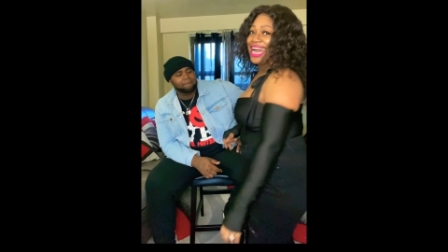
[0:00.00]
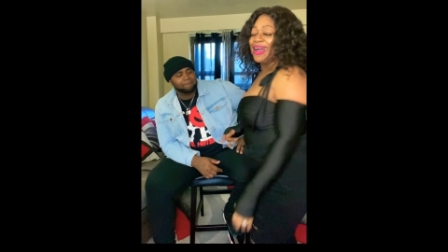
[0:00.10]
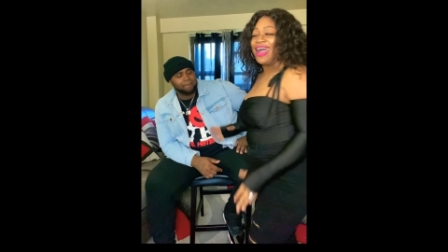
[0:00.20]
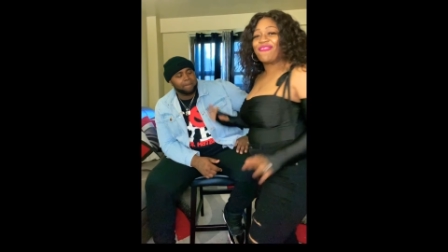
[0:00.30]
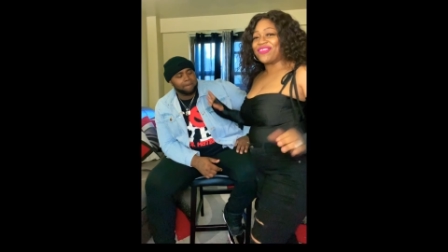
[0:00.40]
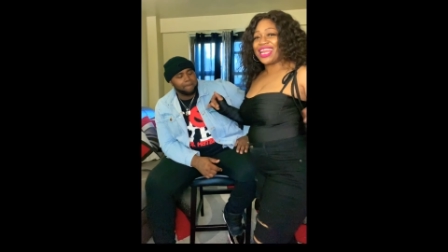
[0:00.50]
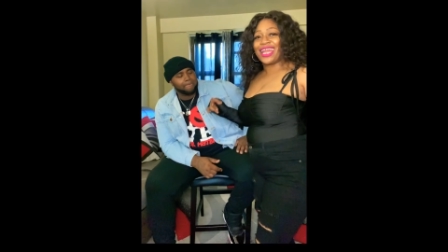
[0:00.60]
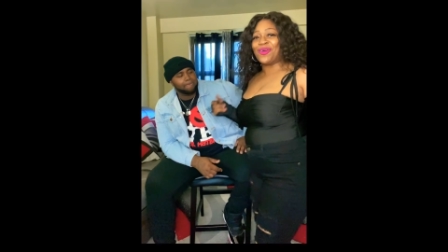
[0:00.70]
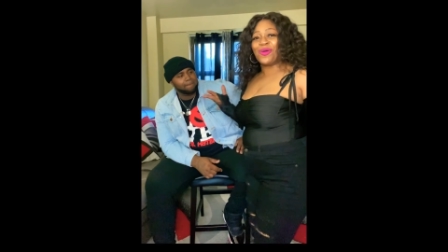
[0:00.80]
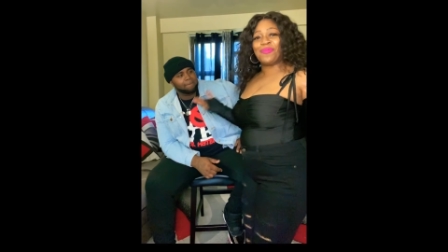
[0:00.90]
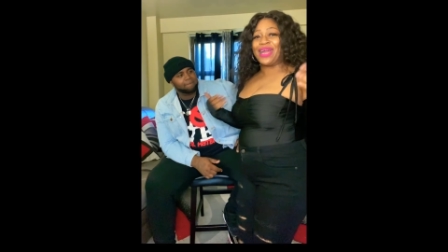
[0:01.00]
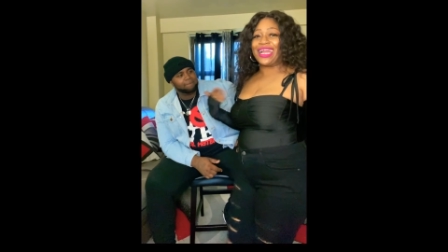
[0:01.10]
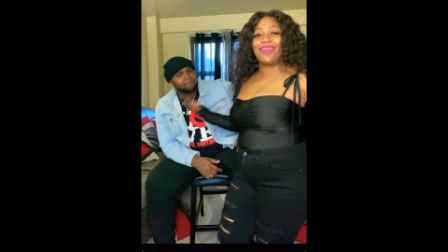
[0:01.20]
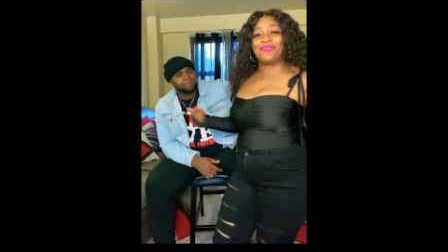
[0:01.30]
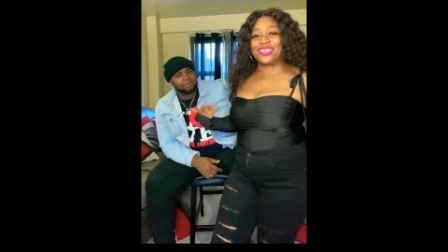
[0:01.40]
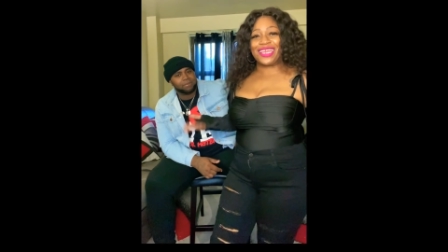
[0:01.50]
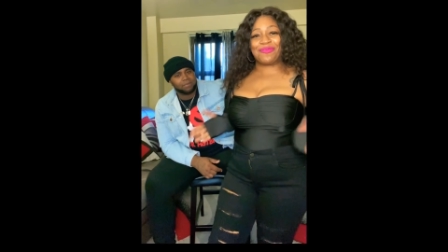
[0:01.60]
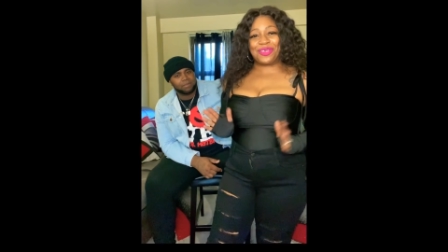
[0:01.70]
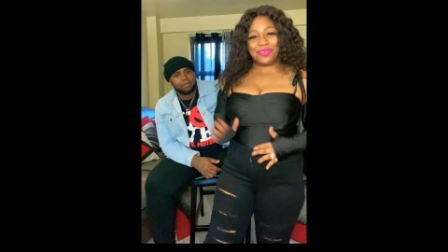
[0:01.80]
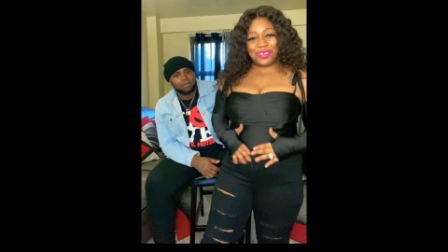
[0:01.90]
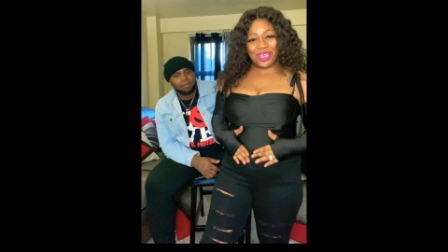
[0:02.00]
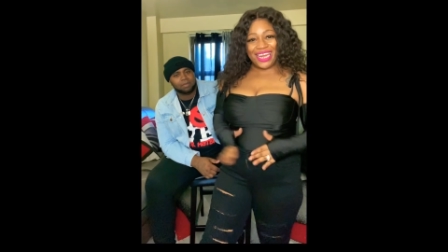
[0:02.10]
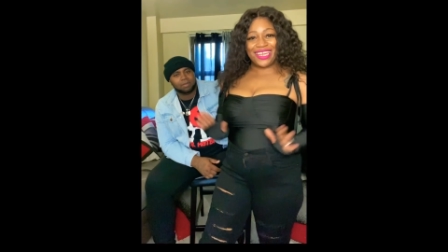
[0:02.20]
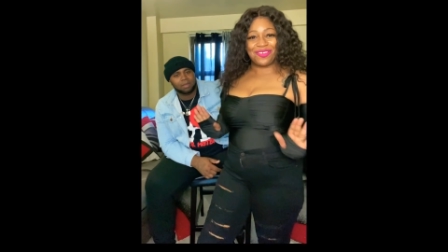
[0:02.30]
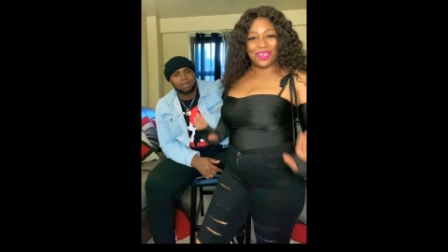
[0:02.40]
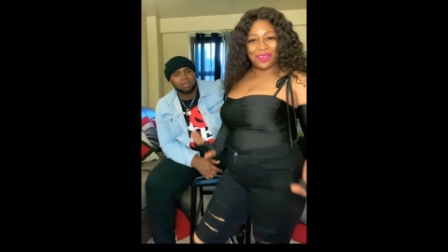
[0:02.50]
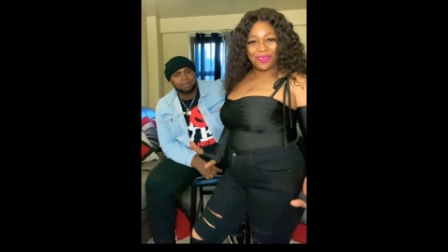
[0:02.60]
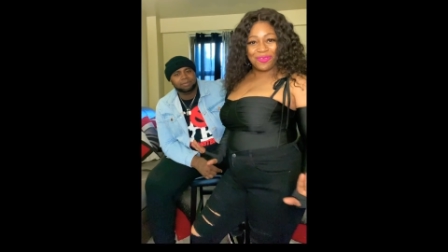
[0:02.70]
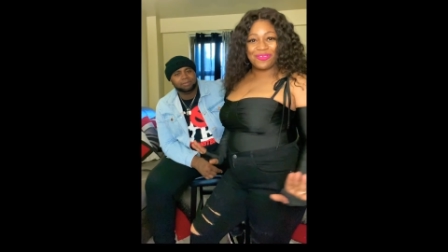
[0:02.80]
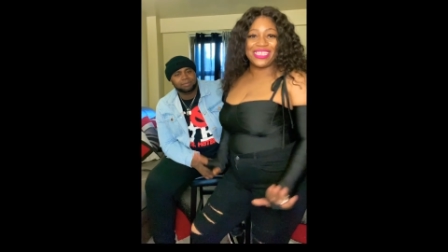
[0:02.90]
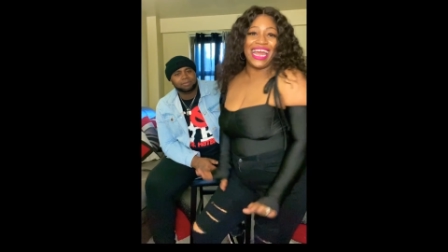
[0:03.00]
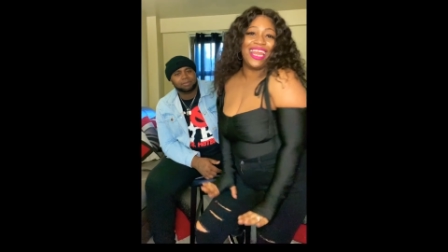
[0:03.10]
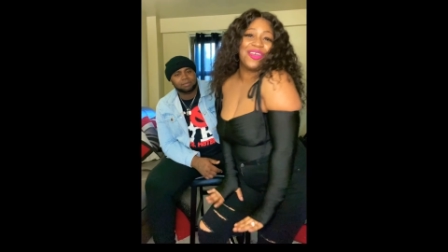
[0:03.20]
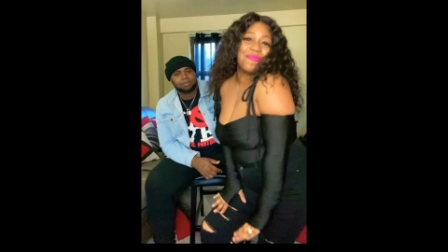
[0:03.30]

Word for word: I feel like all black everything when you trying to, you know, lose that little